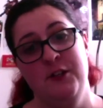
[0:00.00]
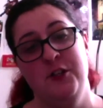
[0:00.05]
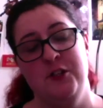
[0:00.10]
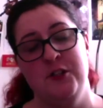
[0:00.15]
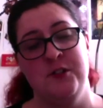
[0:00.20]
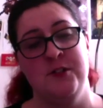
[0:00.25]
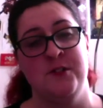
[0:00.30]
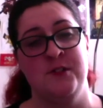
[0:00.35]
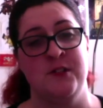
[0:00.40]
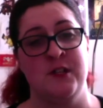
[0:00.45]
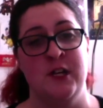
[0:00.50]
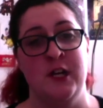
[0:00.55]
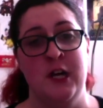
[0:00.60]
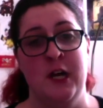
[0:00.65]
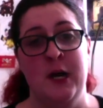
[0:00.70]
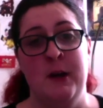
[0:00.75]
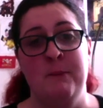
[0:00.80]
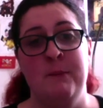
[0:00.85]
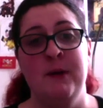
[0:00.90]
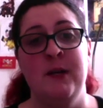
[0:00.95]
issues,
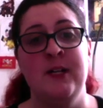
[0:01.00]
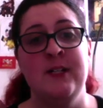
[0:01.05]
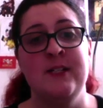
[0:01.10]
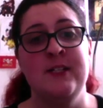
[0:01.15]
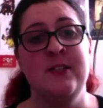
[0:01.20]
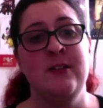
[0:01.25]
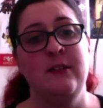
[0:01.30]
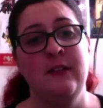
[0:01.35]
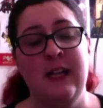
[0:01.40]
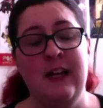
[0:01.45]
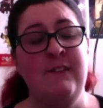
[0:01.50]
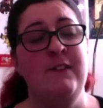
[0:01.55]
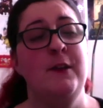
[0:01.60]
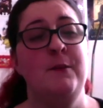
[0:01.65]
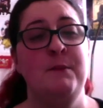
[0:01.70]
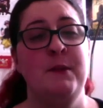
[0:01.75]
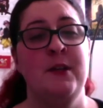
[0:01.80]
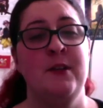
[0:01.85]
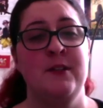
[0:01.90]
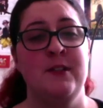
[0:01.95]
but I still love
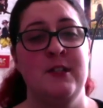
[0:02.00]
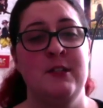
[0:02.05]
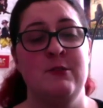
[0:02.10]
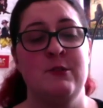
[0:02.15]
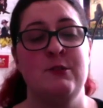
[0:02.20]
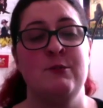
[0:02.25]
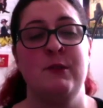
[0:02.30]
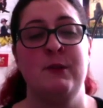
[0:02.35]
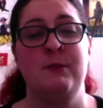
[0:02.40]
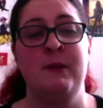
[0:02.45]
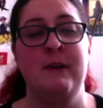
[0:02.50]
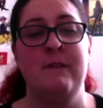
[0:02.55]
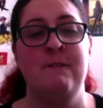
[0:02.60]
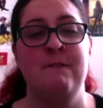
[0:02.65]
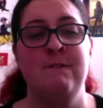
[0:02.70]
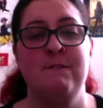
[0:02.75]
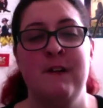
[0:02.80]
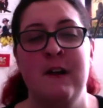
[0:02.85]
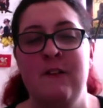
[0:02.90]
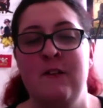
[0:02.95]
it because it is one of my
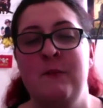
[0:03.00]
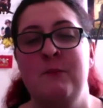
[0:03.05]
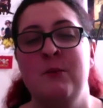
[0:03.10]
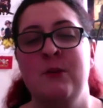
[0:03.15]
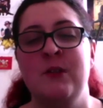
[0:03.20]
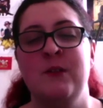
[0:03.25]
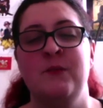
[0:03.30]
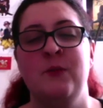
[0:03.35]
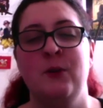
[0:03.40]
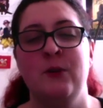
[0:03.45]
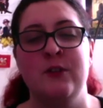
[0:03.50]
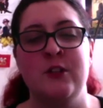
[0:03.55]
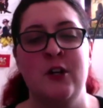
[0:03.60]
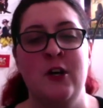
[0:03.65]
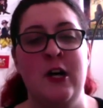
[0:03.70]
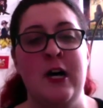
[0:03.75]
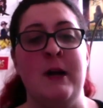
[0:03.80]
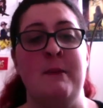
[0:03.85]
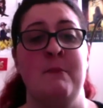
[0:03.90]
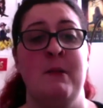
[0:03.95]
favourite books of all
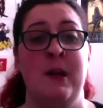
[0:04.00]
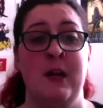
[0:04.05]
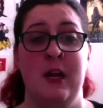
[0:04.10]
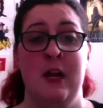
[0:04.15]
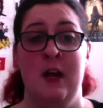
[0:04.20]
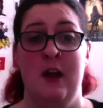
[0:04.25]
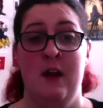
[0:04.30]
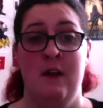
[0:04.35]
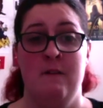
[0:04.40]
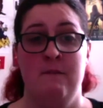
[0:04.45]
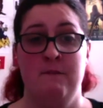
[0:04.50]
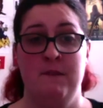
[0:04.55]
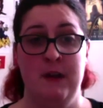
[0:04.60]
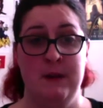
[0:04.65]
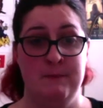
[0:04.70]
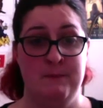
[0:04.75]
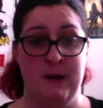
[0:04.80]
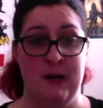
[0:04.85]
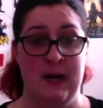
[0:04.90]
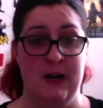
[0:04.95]
time.
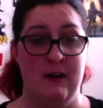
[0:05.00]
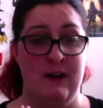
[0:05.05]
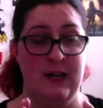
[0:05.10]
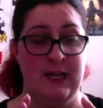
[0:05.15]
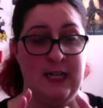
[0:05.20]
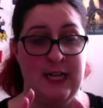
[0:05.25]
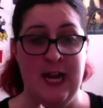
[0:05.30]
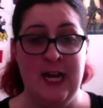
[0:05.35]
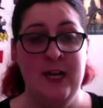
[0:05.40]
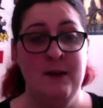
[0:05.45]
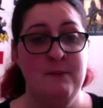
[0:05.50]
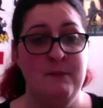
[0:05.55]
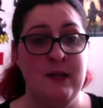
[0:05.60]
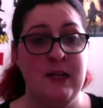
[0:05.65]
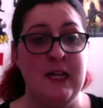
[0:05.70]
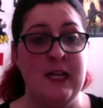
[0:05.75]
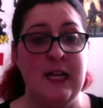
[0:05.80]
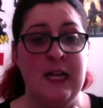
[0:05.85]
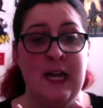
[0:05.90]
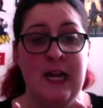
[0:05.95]
Vampire
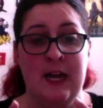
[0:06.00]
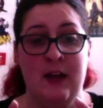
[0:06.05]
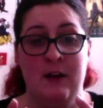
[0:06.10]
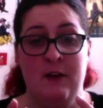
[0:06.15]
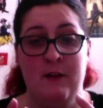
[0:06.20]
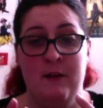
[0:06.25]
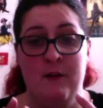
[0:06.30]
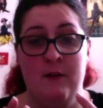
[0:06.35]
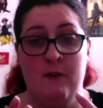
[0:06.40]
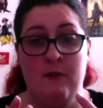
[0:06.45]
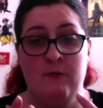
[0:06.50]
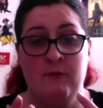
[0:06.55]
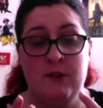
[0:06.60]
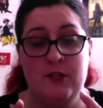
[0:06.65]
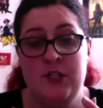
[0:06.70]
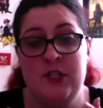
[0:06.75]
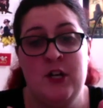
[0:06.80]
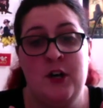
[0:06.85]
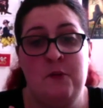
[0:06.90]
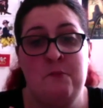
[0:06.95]
Academy,
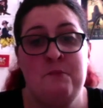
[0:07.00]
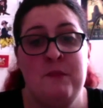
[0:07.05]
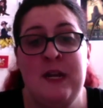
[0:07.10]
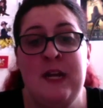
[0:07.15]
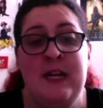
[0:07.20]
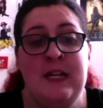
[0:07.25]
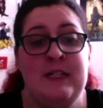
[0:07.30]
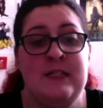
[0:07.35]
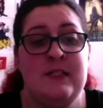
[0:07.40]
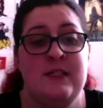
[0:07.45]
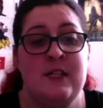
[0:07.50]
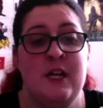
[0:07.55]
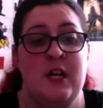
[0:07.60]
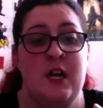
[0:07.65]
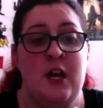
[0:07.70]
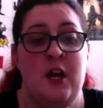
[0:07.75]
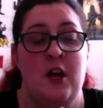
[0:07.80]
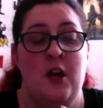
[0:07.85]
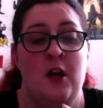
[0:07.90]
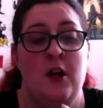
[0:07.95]
Rochelle Mead's
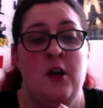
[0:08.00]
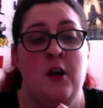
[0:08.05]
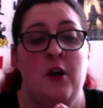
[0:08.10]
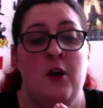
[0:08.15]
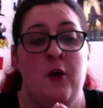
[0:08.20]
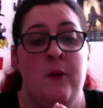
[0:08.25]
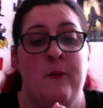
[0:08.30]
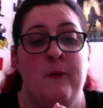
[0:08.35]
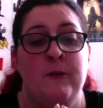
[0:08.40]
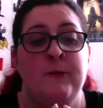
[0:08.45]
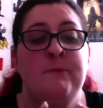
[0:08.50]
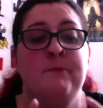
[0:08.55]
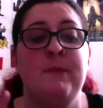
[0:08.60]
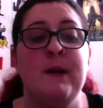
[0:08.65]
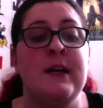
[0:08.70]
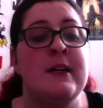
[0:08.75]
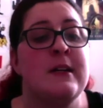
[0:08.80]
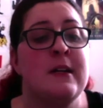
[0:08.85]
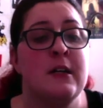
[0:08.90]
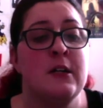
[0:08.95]

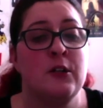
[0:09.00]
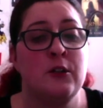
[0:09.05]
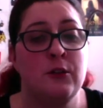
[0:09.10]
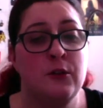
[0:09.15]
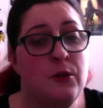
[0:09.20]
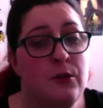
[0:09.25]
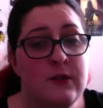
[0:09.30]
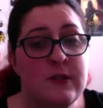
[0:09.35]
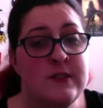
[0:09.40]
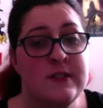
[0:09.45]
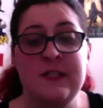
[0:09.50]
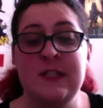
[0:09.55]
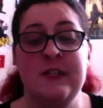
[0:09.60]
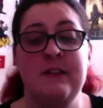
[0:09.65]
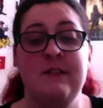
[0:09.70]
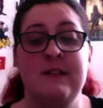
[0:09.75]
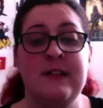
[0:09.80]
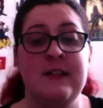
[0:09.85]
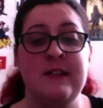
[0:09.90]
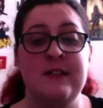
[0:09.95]
good
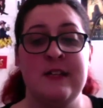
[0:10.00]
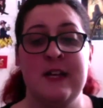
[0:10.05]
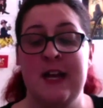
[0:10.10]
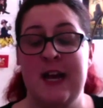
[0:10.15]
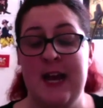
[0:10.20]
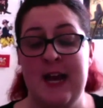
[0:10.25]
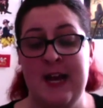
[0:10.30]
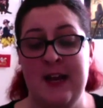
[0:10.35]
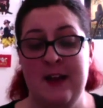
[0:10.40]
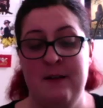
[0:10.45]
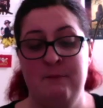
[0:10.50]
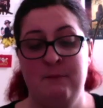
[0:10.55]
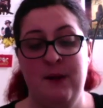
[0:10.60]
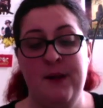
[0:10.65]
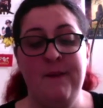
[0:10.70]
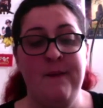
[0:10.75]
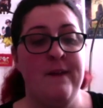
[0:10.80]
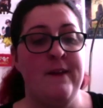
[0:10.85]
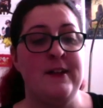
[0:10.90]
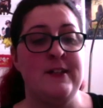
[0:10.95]
series, and
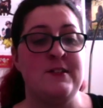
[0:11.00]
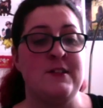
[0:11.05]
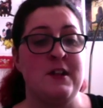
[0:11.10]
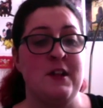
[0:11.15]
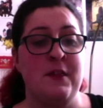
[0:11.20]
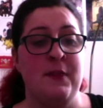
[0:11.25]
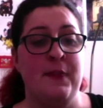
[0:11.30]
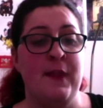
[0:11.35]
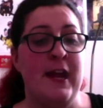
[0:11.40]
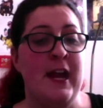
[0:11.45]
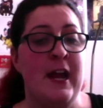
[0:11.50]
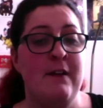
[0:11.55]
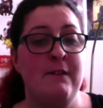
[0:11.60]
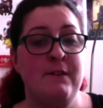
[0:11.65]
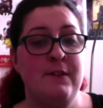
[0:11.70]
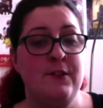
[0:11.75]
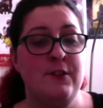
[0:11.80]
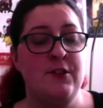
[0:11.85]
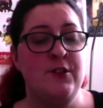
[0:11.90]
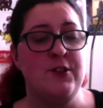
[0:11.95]
Bloodlines, they have
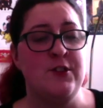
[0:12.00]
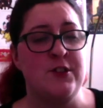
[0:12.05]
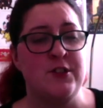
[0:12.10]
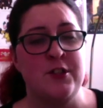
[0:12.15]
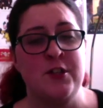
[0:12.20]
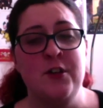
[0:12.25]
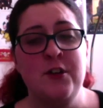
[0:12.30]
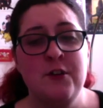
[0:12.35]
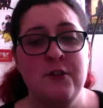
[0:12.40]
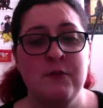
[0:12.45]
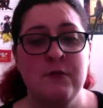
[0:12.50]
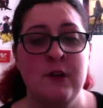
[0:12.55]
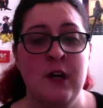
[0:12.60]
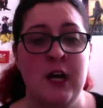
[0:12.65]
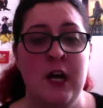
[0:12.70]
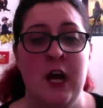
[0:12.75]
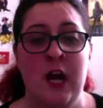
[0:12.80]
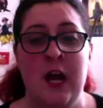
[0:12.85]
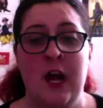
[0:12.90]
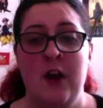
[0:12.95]
issues too.
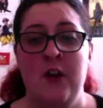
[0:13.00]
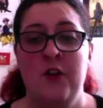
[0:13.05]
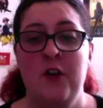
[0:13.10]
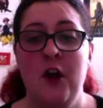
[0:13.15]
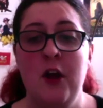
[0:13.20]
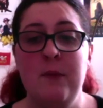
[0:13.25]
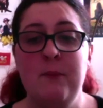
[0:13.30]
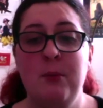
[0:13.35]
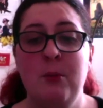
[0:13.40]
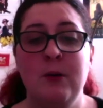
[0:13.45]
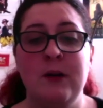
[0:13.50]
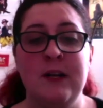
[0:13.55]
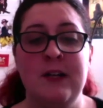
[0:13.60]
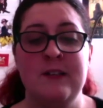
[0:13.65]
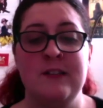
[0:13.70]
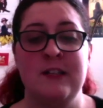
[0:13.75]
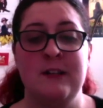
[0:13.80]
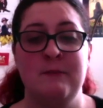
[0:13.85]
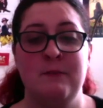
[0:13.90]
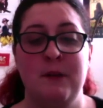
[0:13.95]
No book
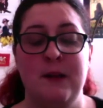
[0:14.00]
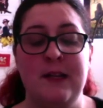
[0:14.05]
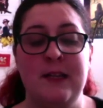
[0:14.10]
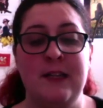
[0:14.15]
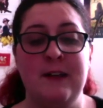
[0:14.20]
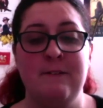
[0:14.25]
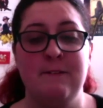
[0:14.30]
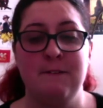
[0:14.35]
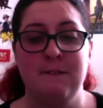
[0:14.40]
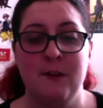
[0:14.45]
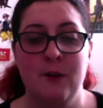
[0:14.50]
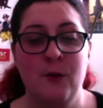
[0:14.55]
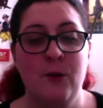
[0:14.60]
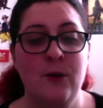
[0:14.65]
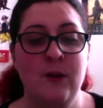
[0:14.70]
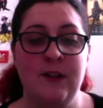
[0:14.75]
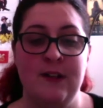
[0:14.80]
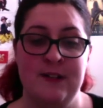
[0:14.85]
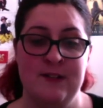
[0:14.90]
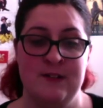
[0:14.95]
is completely
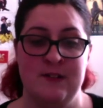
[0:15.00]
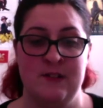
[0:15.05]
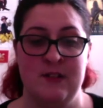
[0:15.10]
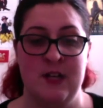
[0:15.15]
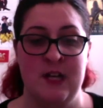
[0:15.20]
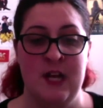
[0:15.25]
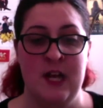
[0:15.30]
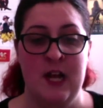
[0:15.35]
flawless.